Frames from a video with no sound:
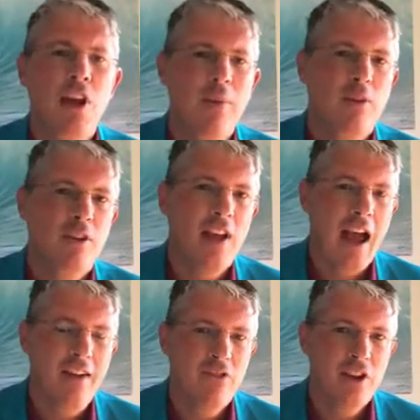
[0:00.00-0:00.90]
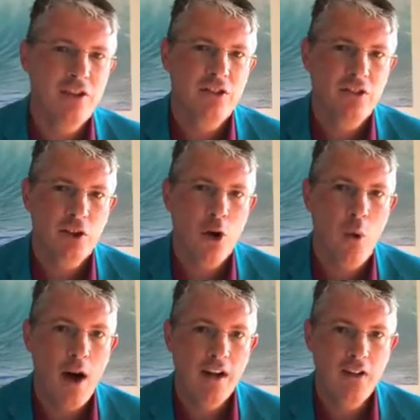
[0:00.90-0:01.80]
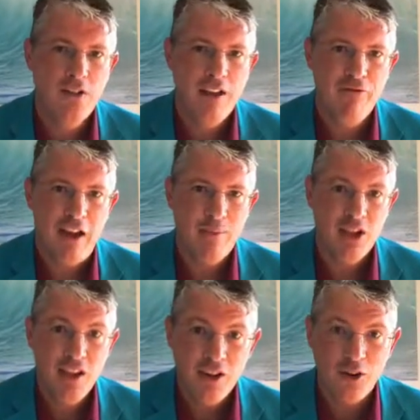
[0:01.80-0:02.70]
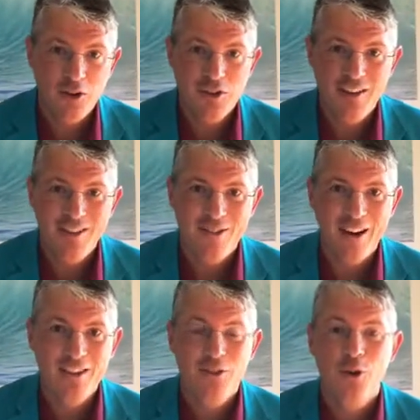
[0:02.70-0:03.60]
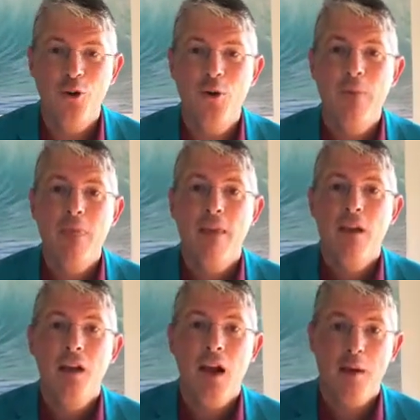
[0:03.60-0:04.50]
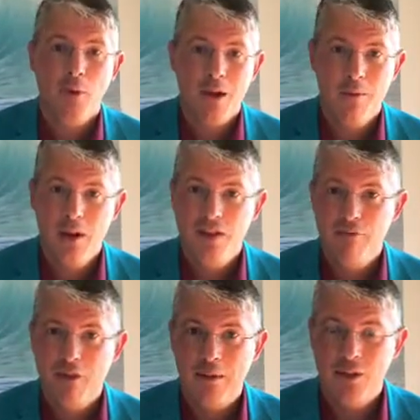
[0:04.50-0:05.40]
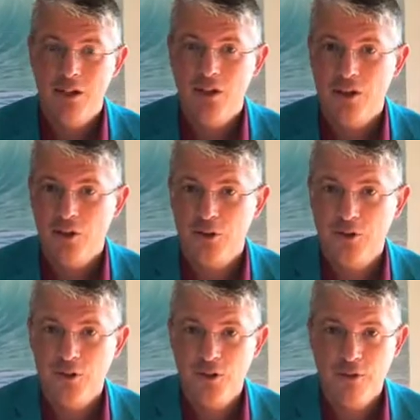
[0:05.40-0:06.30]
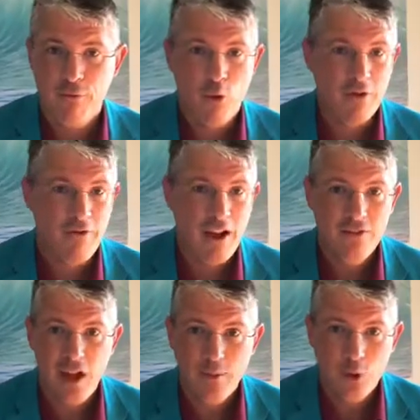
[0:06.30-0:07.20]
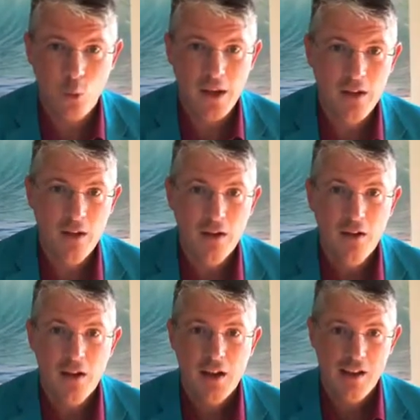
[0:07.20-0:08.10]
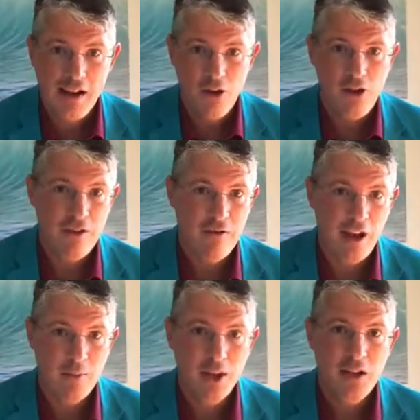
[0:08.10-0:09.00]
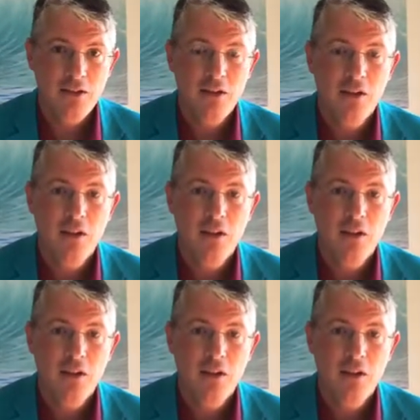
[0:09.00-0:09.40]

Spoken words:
time to have this go on is at family dinners, right? So I recommend that family dinners 4 or 5 times a week in healthy families,